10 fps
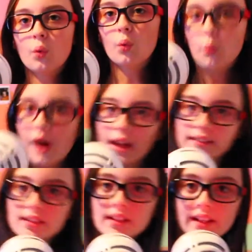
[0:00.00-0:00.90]

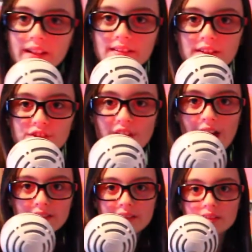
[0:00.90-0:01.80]
What is in
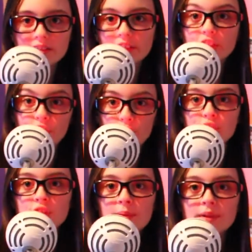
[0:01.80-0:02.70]
Jaxon's
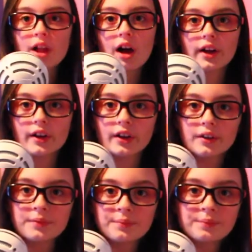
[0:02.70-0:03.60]
YouTube Locker.